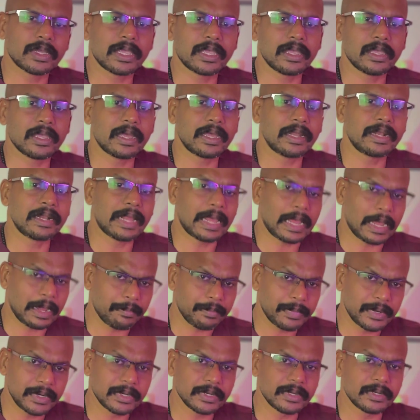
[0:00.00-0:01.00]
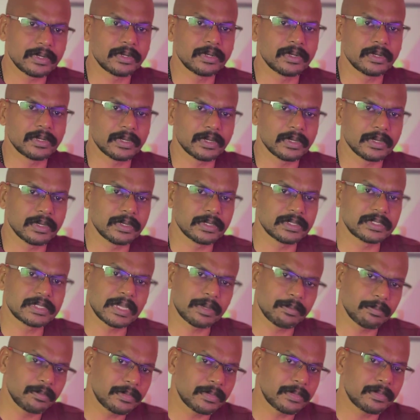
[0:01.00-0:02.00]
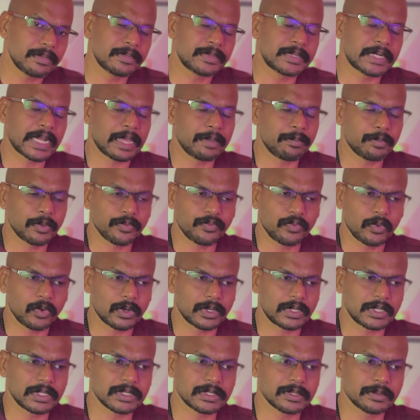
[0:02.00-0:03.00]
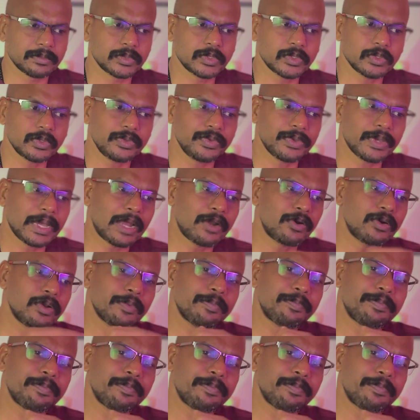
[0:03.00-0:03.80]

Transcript: can happen some type of autism. So you have to